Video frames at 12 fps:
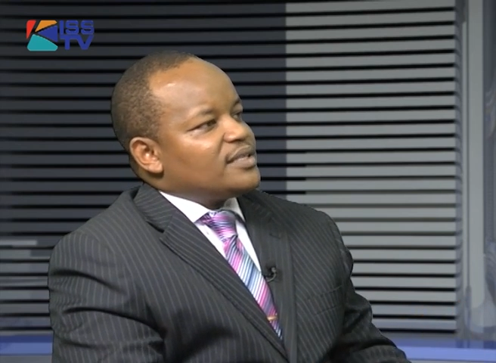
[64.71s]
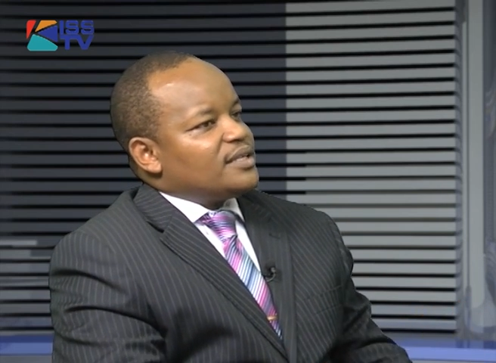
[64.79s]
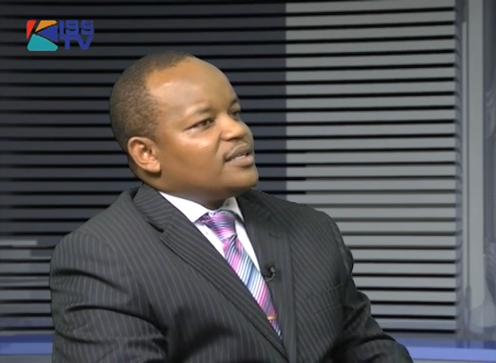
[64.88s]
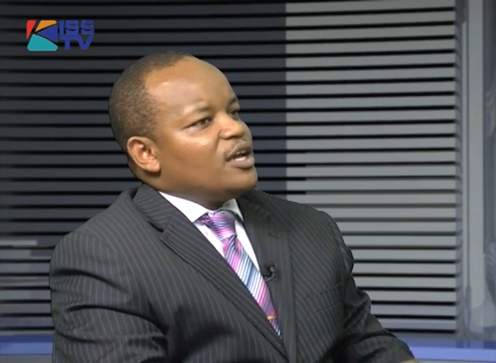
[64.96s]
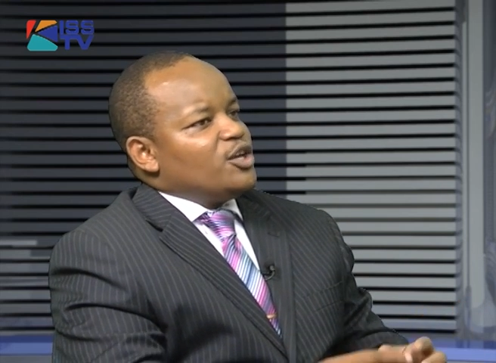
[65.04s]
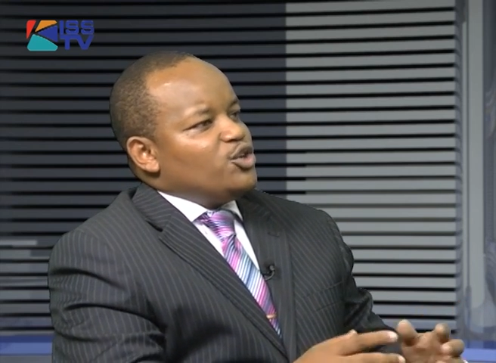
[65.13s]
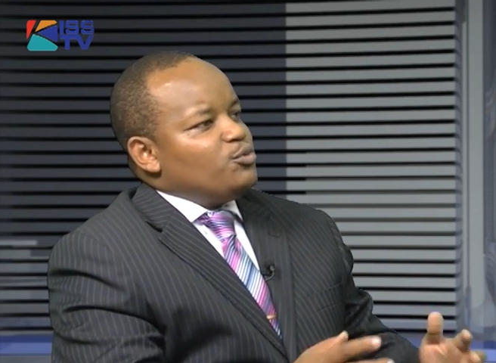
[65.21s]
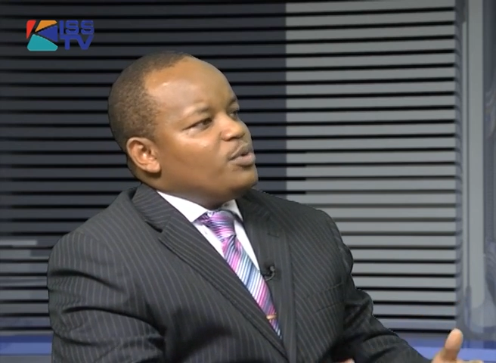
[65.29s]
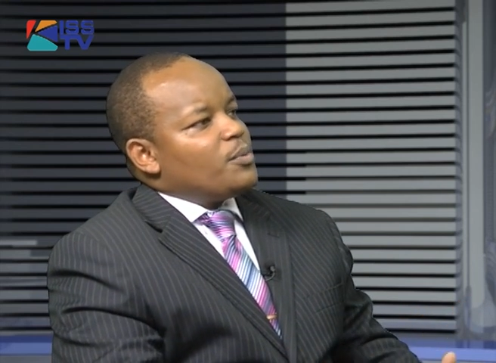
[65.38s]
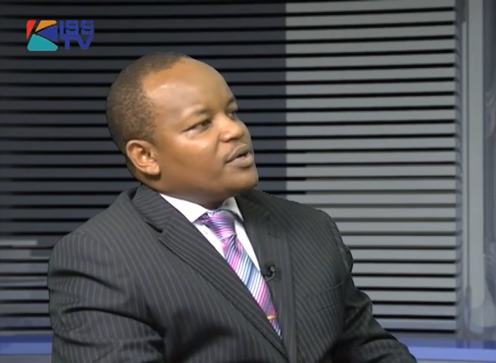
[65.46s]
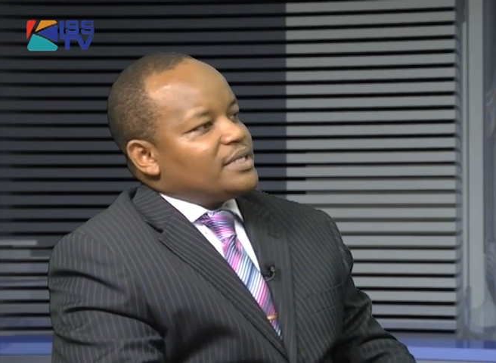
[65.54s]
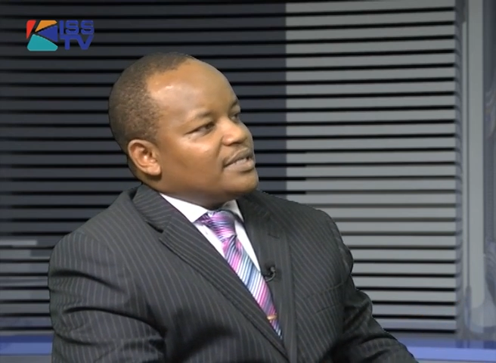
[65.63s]
that you
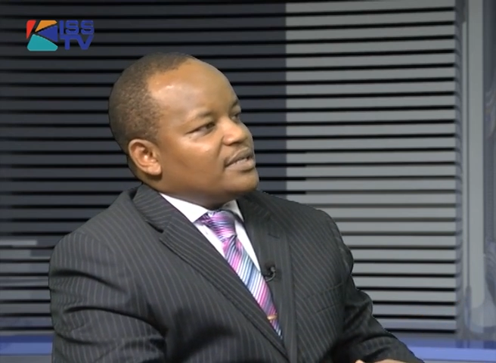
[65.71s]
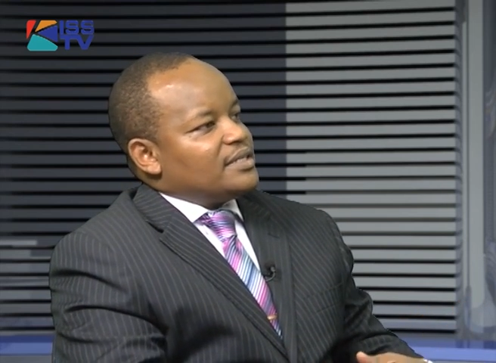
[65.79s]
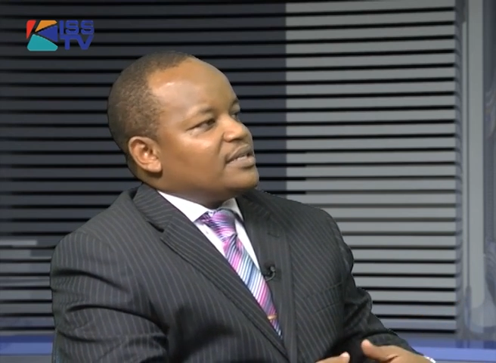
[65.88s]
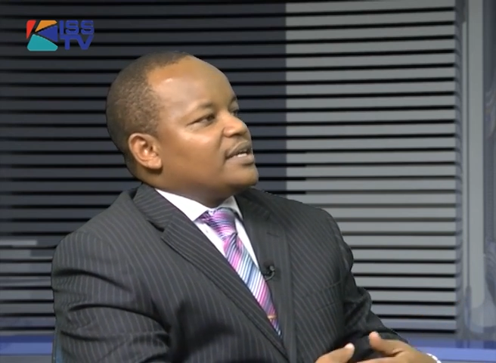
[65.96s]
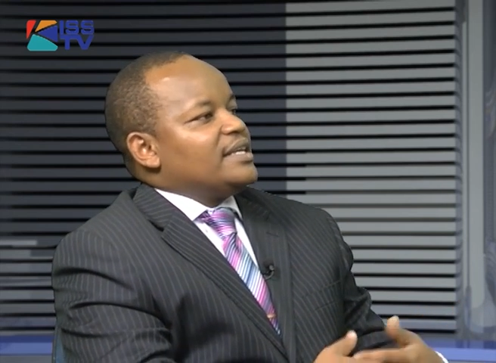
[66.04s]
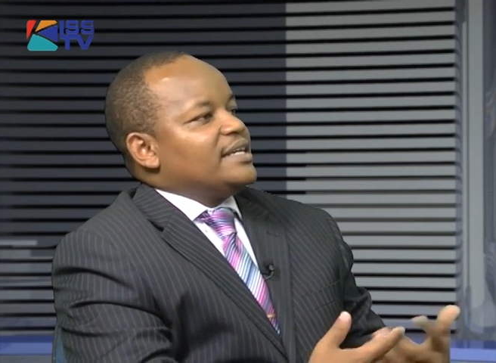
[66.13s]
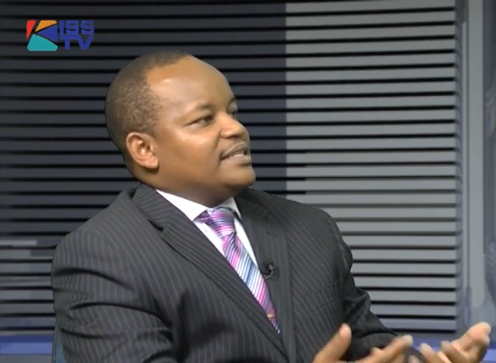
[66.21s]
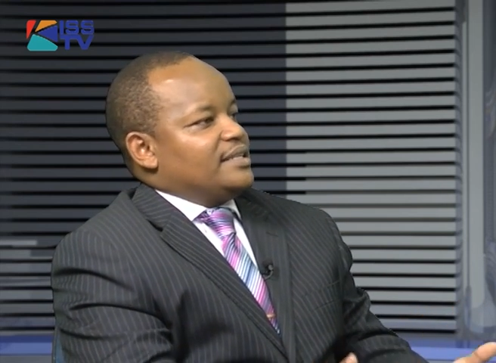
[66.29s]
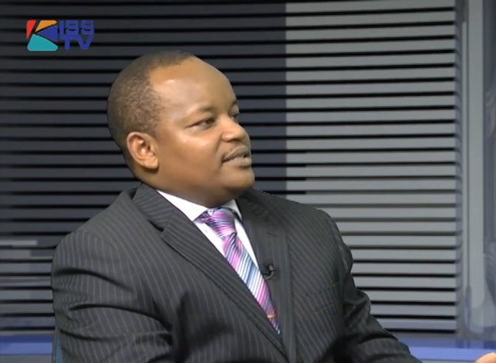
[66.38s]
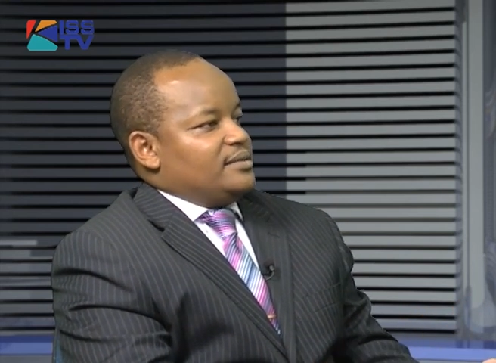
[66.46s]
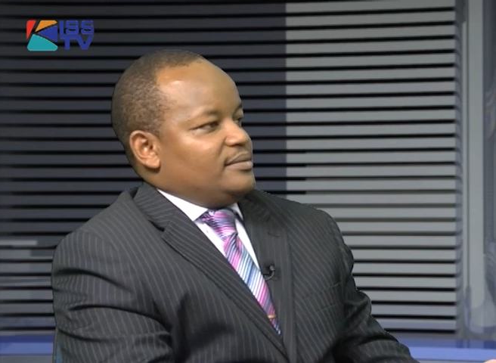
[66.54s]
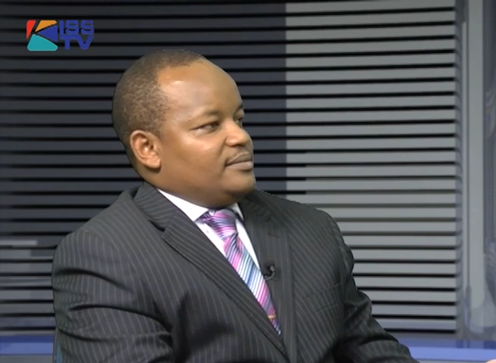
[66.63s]
people
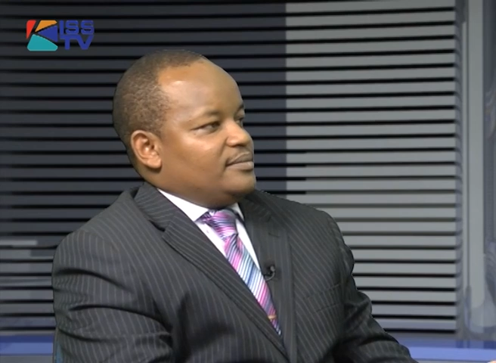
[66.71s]
retaliated.